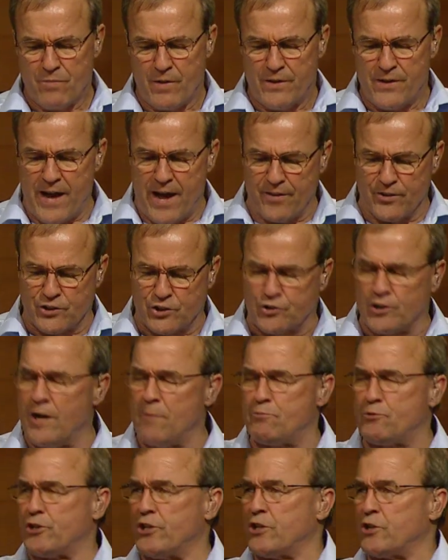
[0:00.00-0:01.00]
Now, the
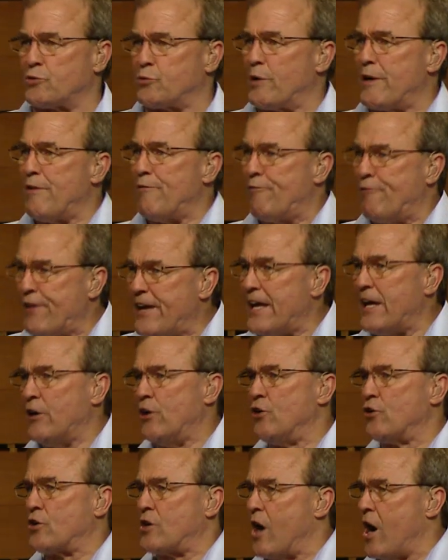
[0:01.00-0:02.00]
scriptures
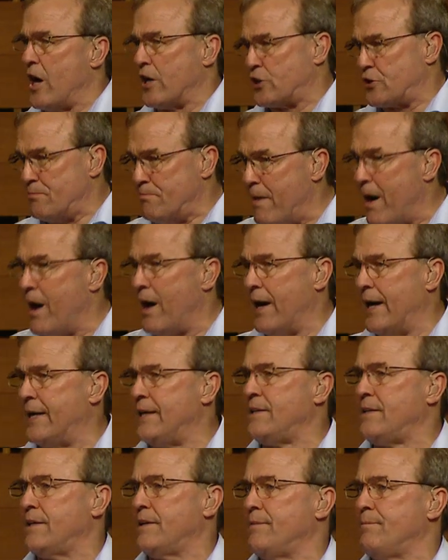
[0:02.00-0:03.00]
reveal God's
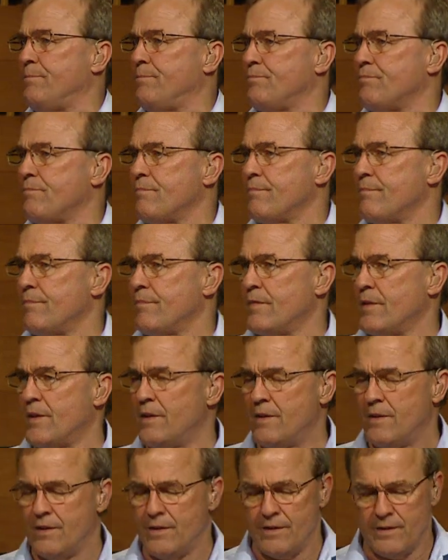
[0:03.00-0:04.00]
mind,
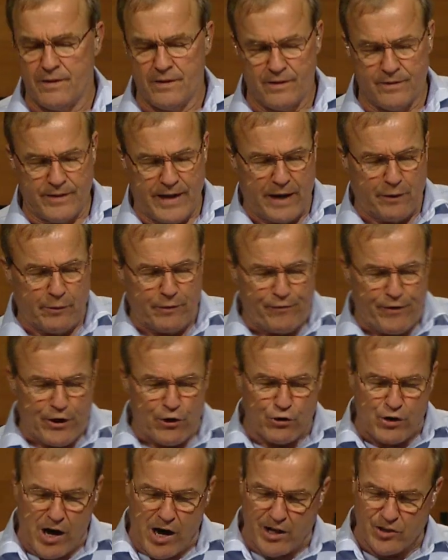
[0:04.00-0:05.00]
they reveal
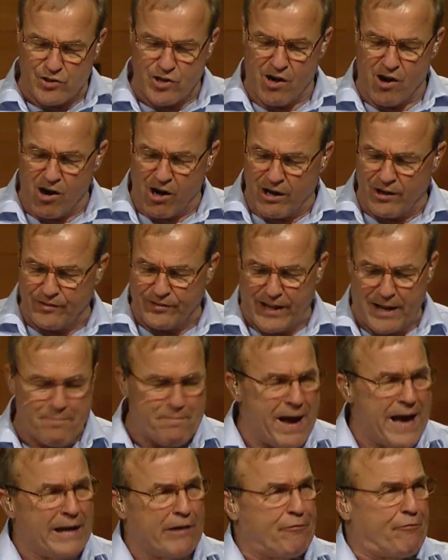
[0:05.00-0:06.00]
God's heart, they
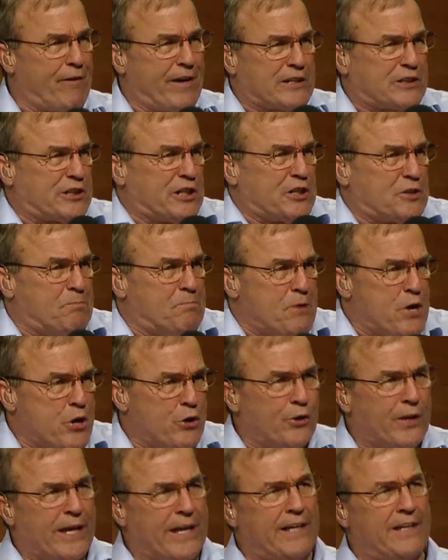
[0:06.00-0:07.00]
manifest His
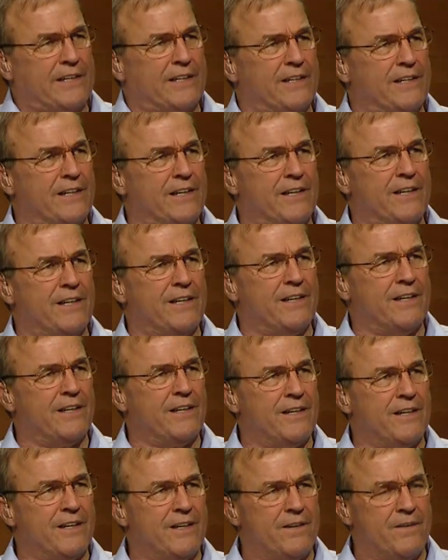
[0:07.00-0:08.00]
beauty,
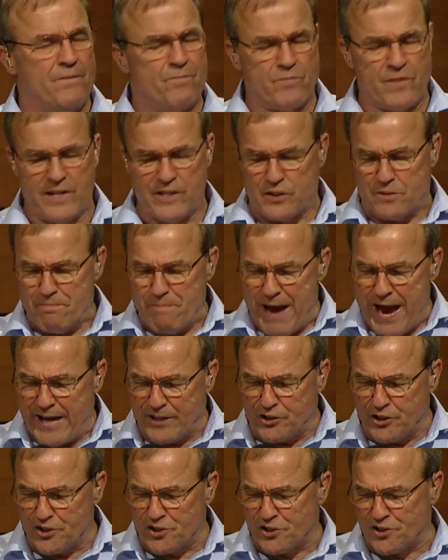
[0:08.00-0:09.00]
His
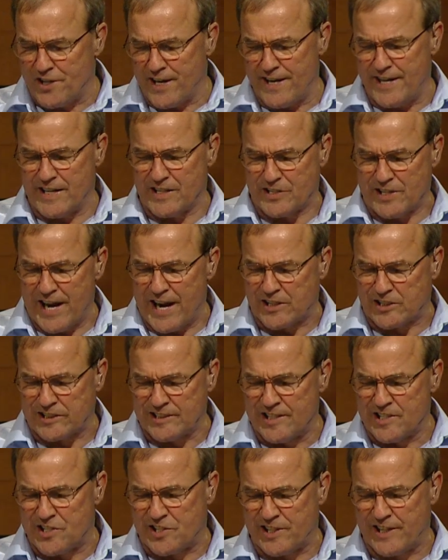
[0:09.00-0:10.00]
majesty, His
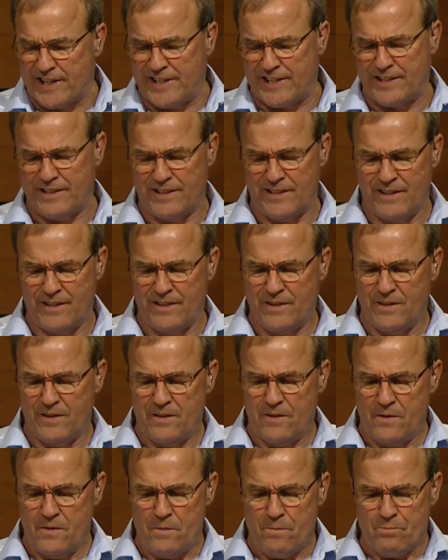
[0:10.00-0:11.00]
excellency.
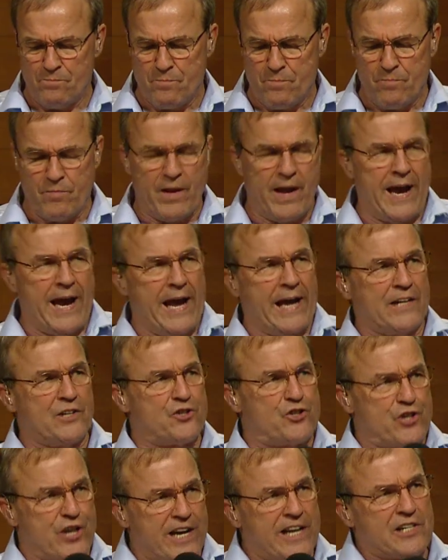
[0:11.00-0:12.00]
And
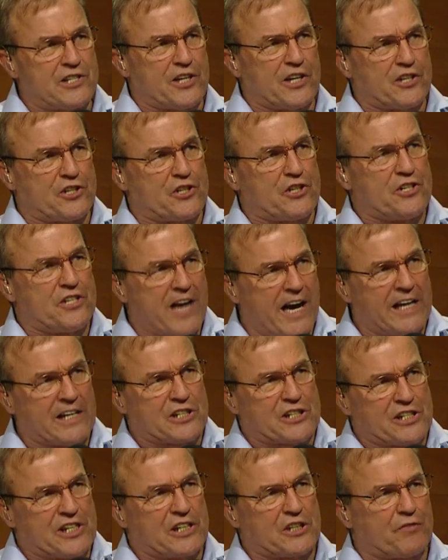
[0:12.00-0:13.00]
Jesus
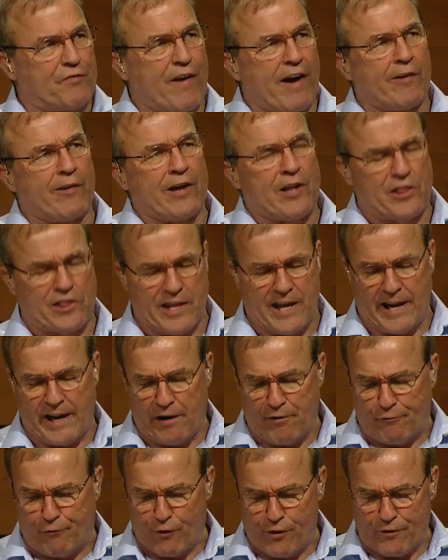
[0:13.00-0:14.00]
does this very thing
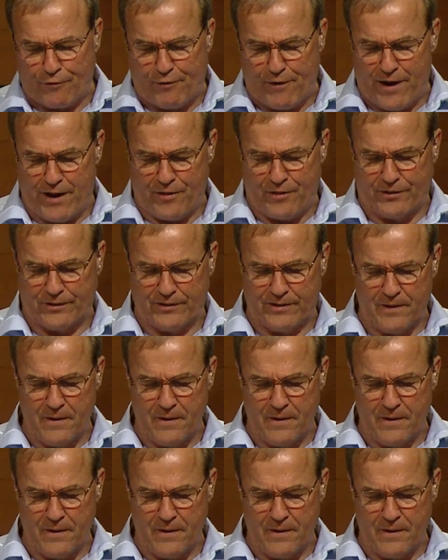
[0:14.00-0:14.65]
for the Father.